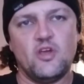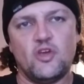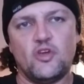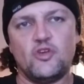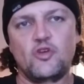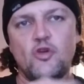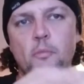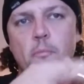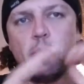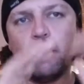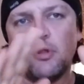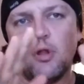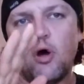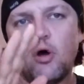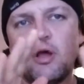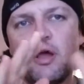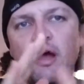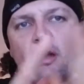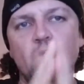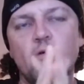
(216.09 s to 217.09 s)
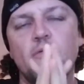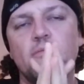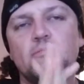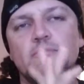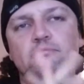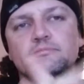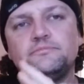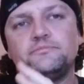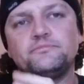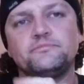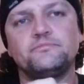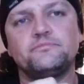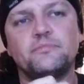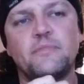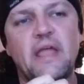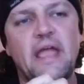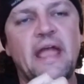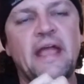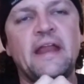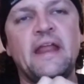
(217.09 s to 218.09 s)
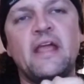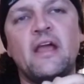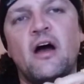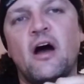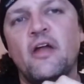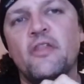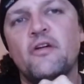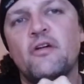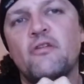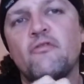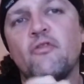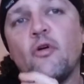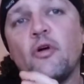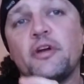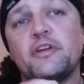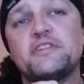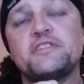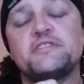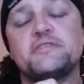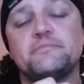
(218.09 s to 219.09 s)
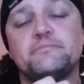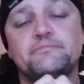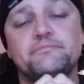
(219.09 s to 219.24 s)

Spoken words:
you block out any other voice.